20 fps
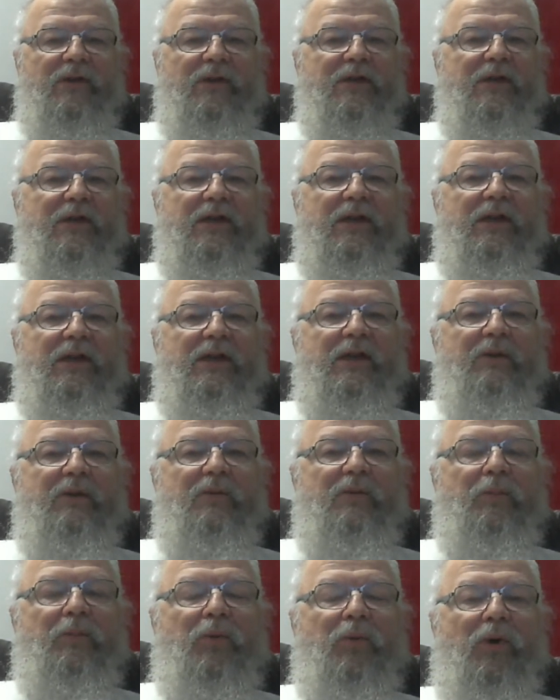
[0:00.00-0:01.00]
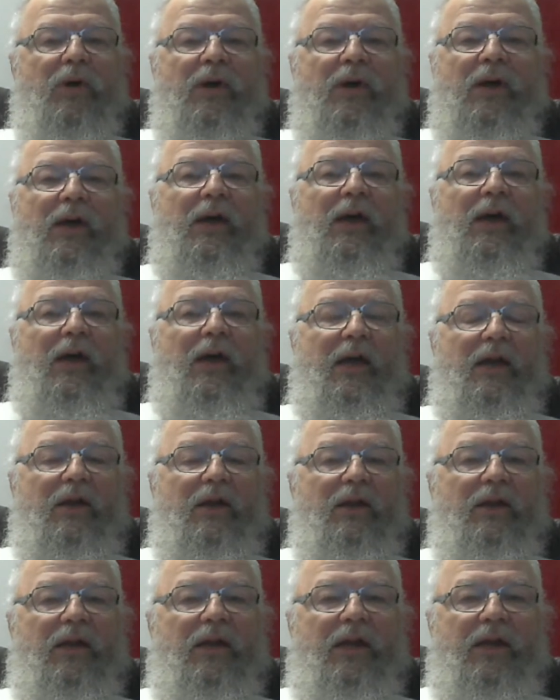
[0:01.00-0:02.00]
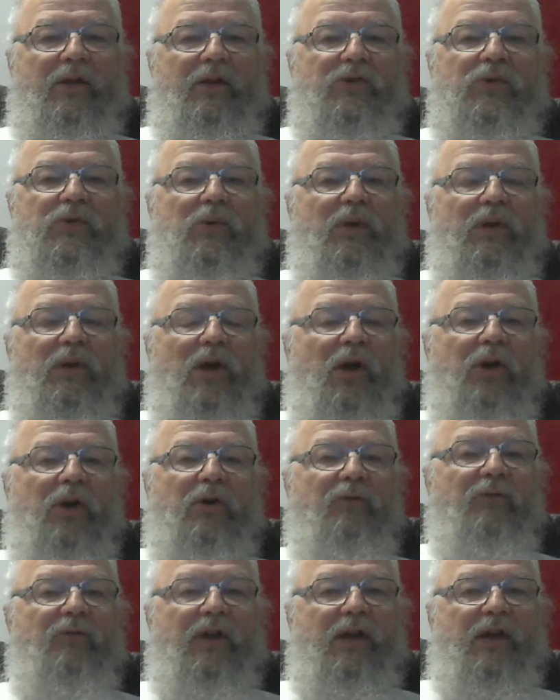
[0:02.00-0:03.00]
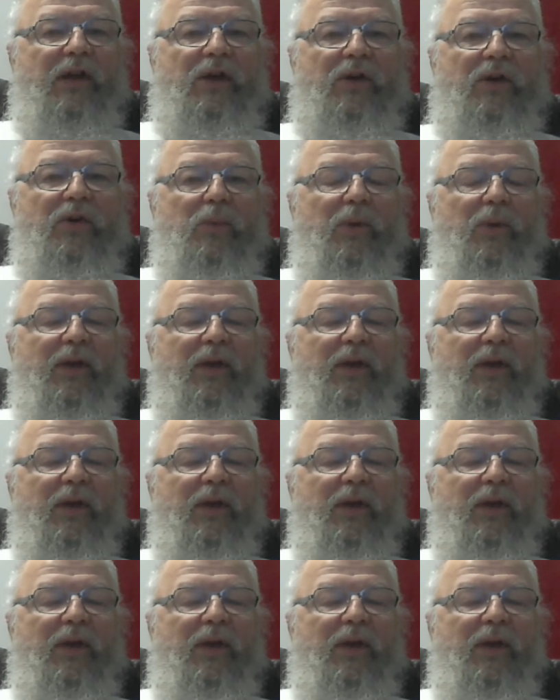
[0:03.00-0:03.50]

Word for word: TDD report, and a link to a longer video to where he